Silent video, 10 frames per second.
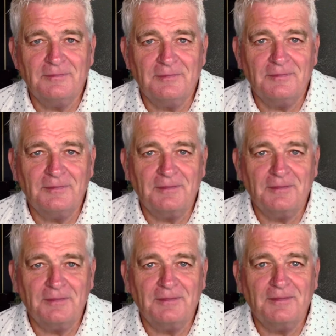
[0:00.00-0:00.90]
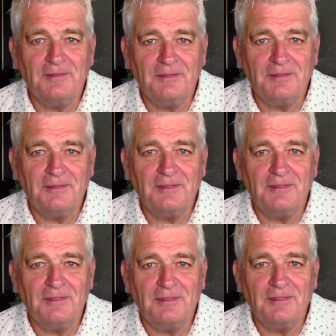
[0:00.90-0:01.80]

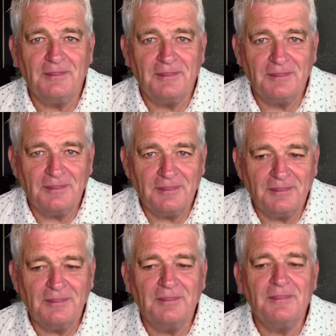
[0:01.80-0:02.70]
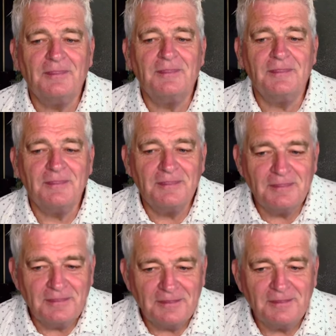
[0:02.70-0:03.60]

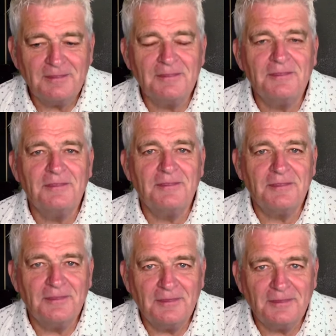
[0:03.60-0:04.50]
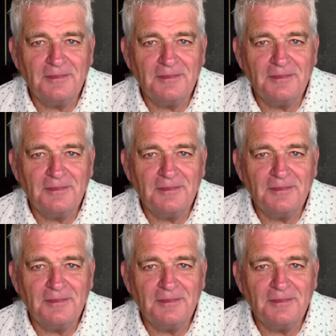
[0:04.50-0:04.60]
[no speech]